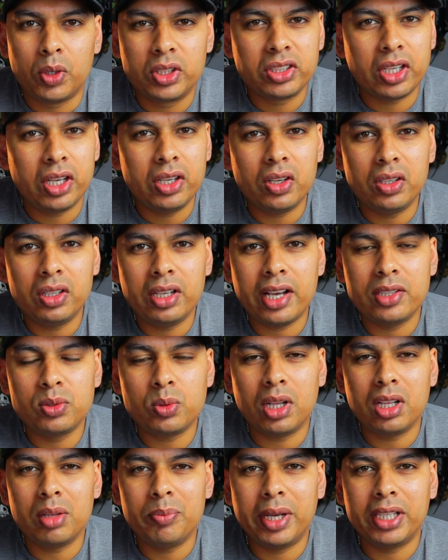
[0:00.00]
What's going on, guys?
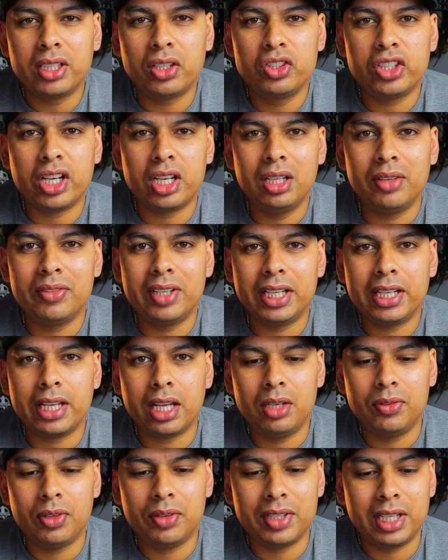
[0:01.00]
Welcome back to the channel, Everyday
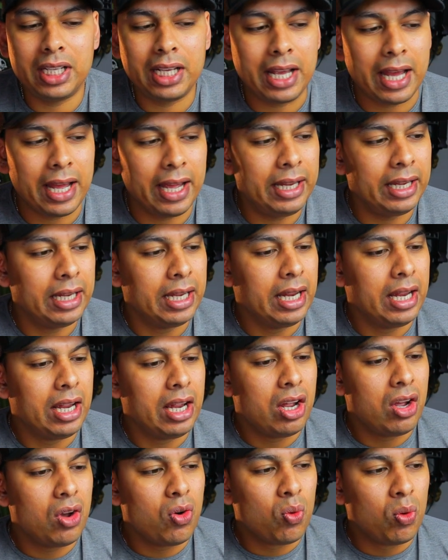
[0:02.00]
Carry for Everyday Guy.
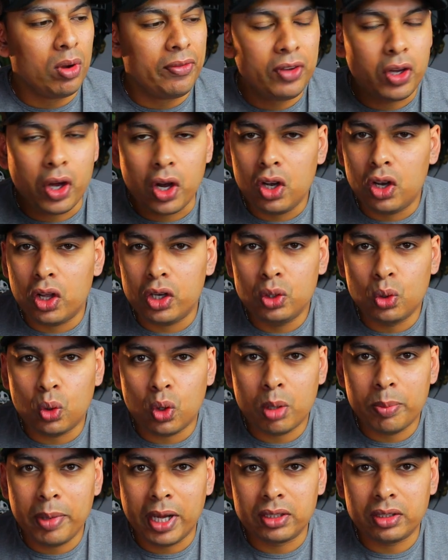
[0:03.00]
We've got a lot to
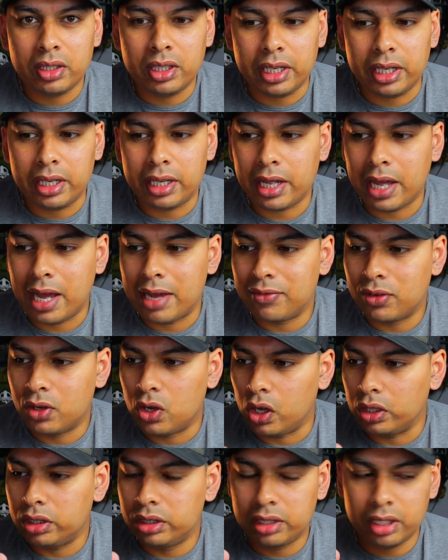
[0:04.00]
talk about today. I've
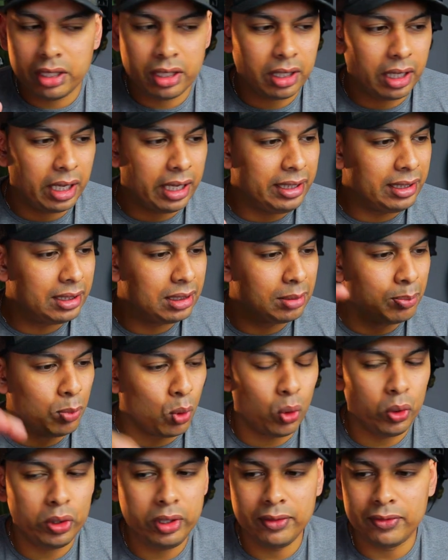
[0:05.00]
got a
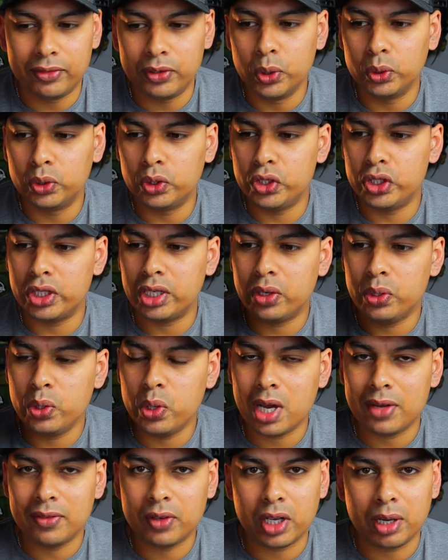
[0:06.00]
small review to show
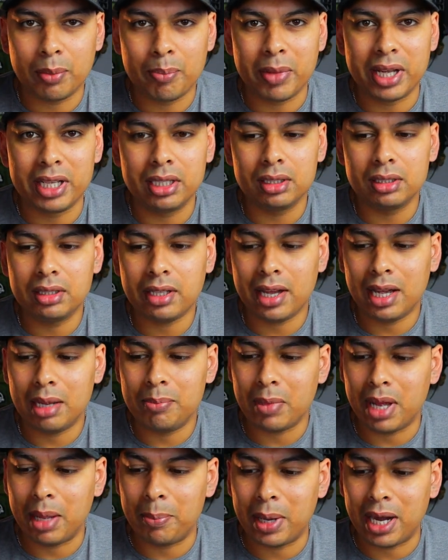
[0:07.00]
you. I've got a mail
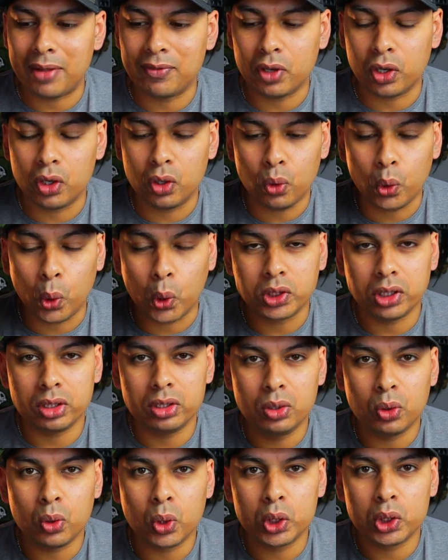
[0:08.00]
time, but I've got to also
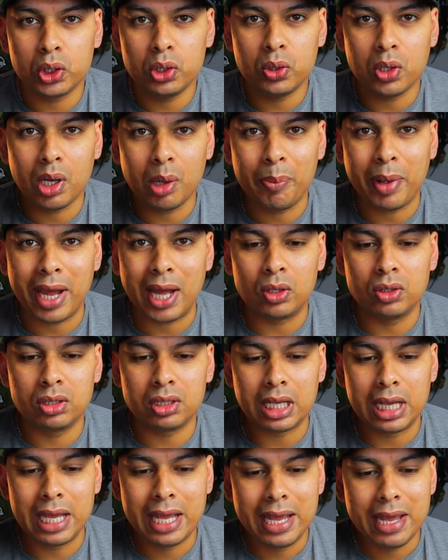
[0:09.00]
talk to you
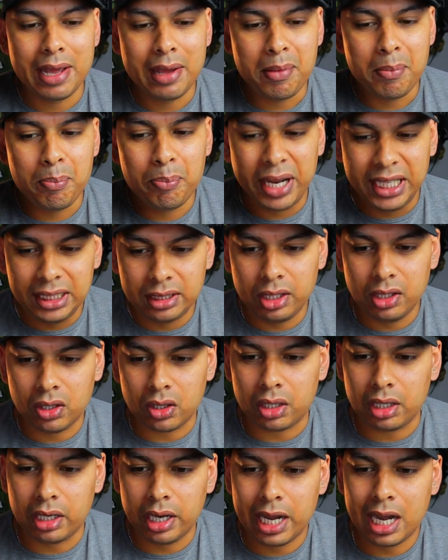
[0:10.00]
about
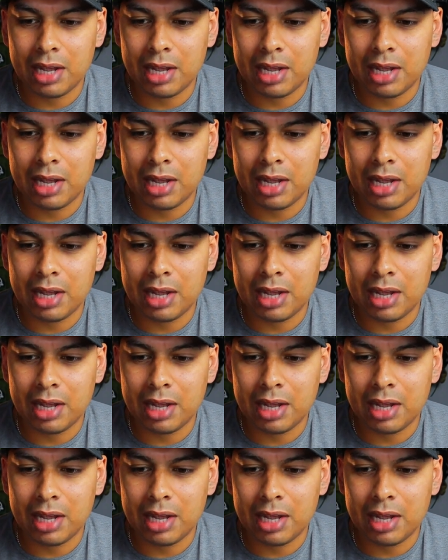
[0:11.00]
Patreon.